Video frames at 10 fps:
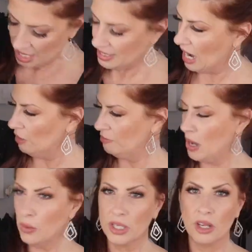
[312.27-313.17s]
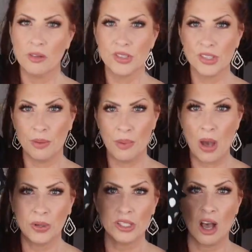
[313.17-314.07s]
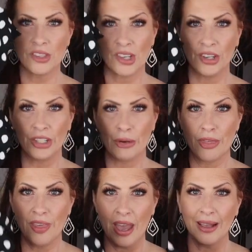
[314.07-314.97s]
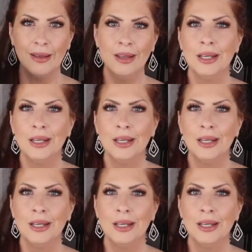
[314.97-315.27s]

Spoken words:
Now, polka dots aren't your thing.